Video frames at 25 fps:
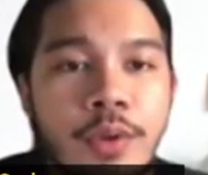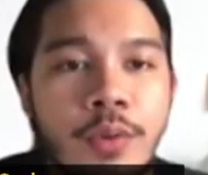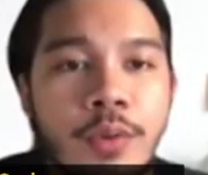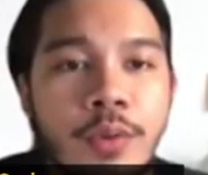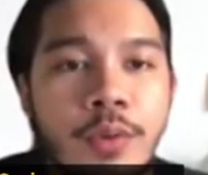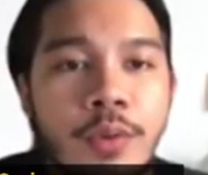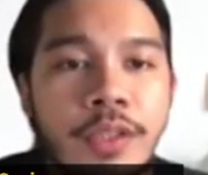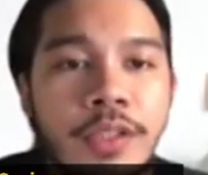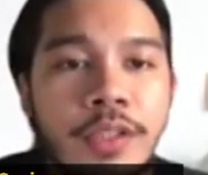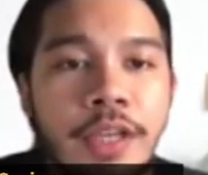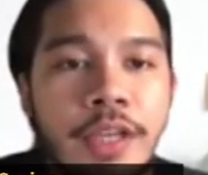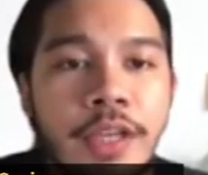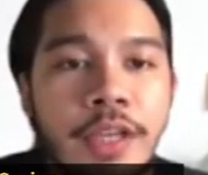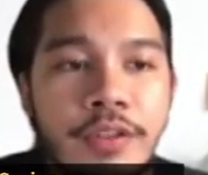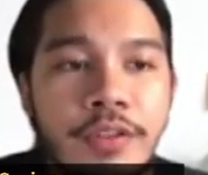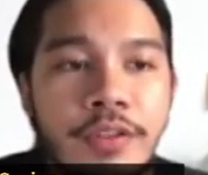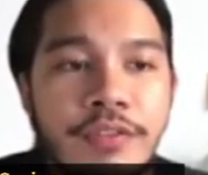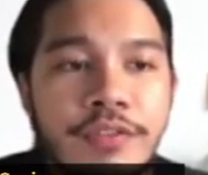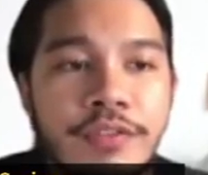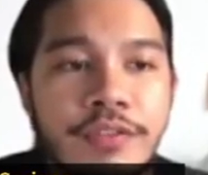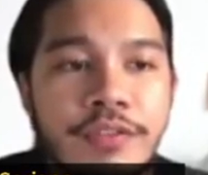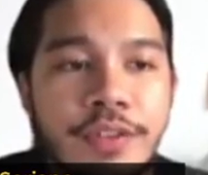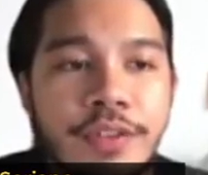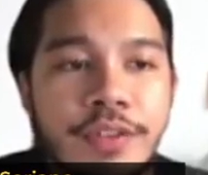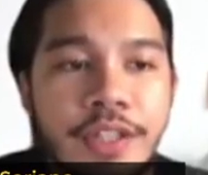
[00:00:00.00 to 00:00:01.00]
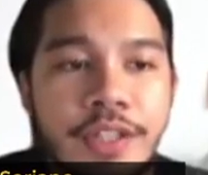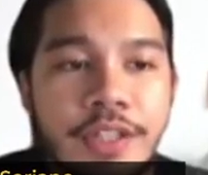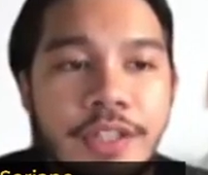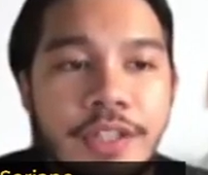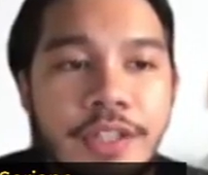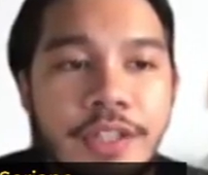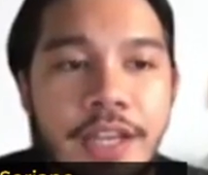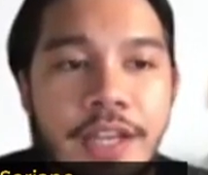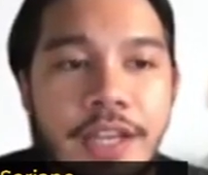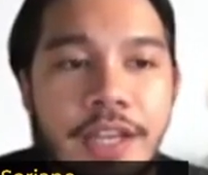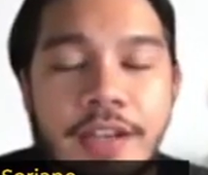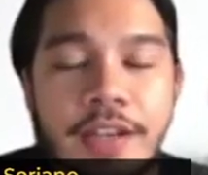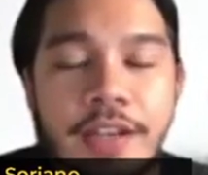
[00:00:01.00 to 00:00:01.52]
what kind of green
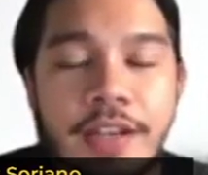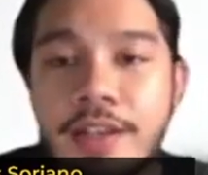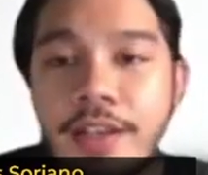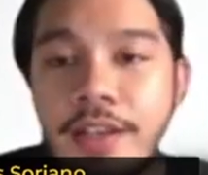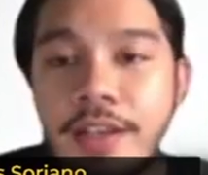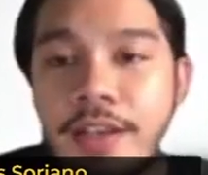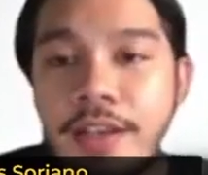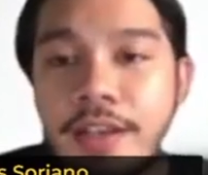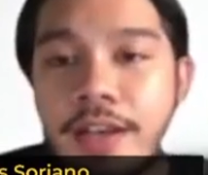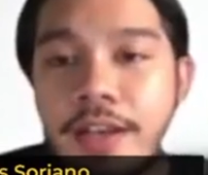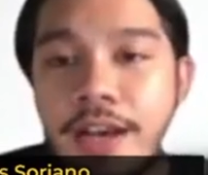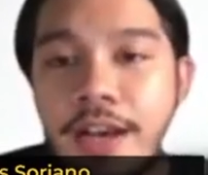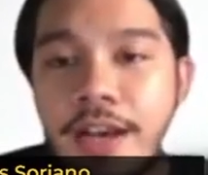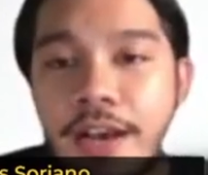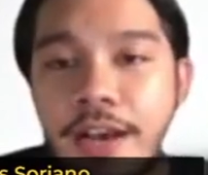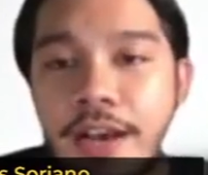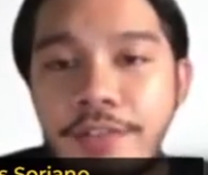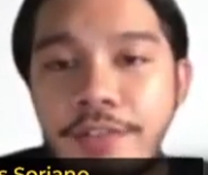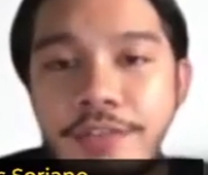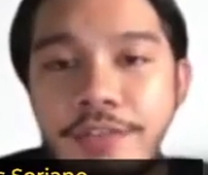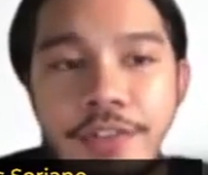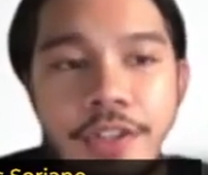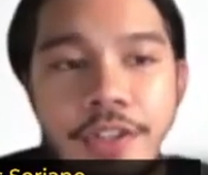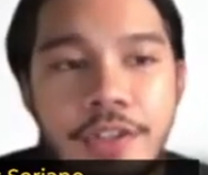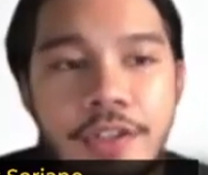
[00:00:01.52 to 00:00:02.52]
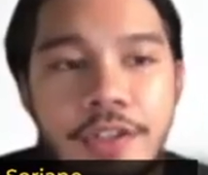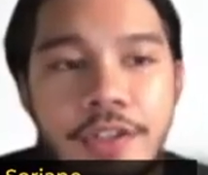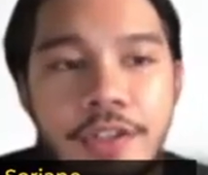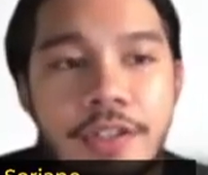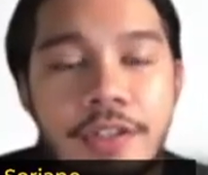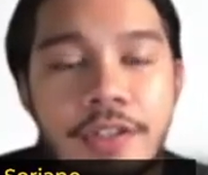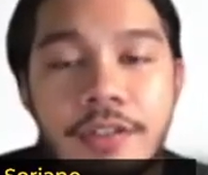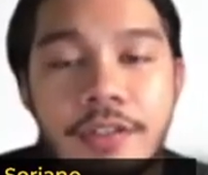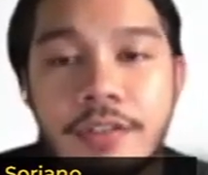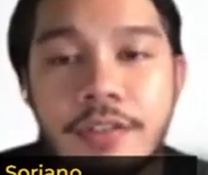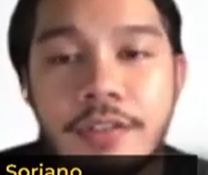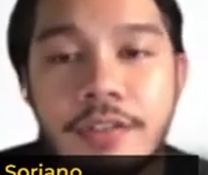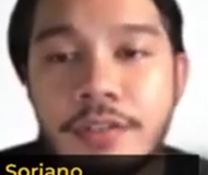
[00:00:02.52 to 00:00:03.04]
they have
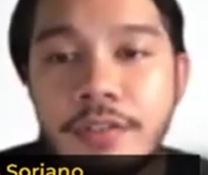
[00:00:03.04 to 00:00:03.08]
here.